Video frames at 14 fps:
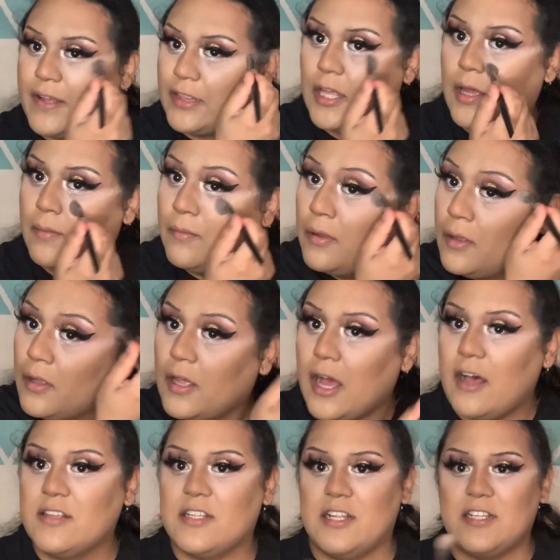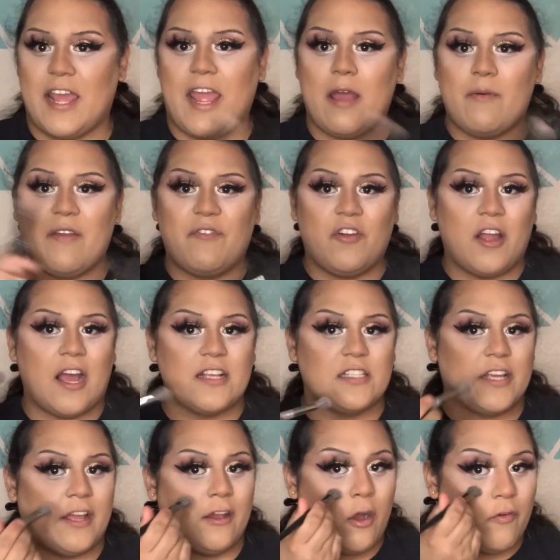up. I was gonna say I can't wait for her ass to
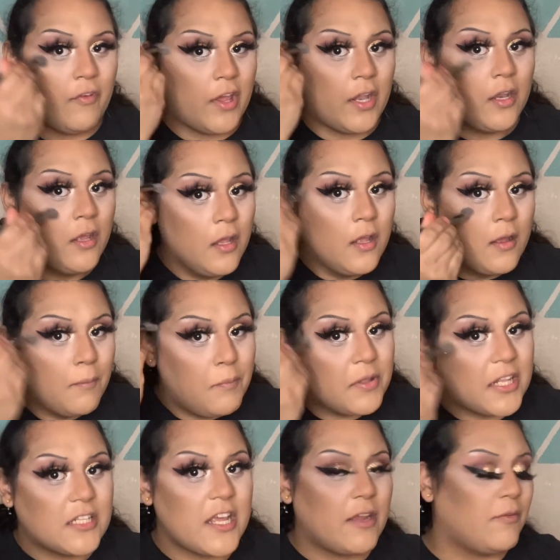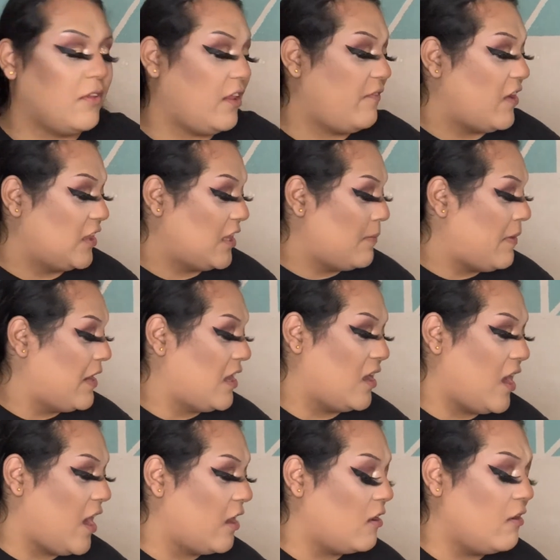get COVID. But that's like really fucked up. My nana
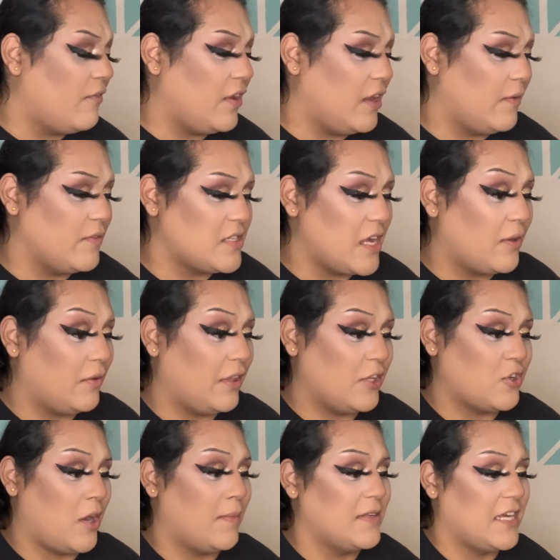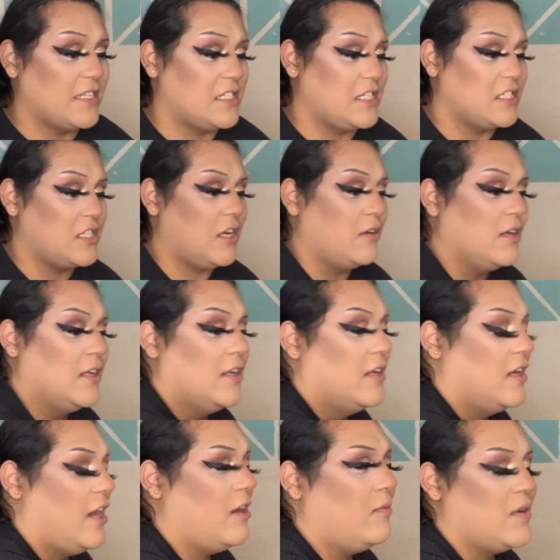had COVID and it was like really traumatizing. So
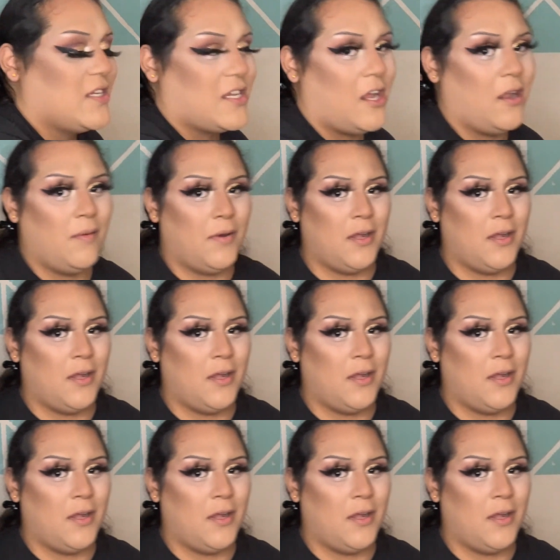I don't wish that upon